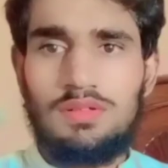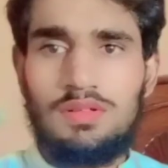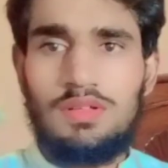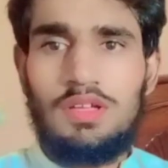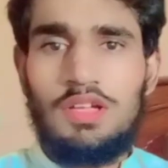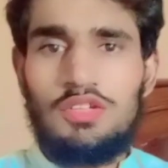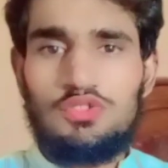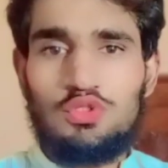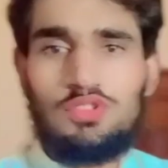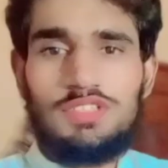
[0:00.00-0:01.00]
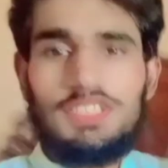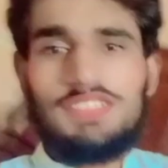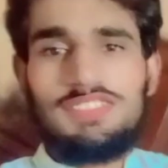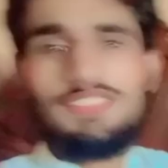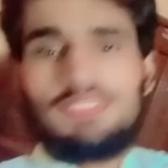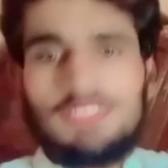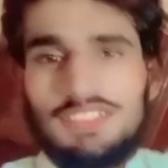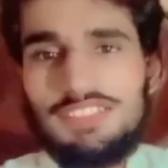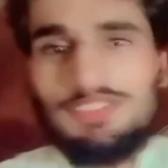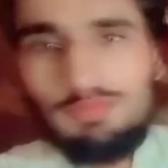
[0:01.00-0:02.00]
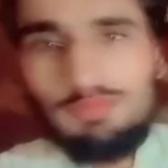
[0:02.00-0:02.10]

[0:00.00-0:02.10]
So this is my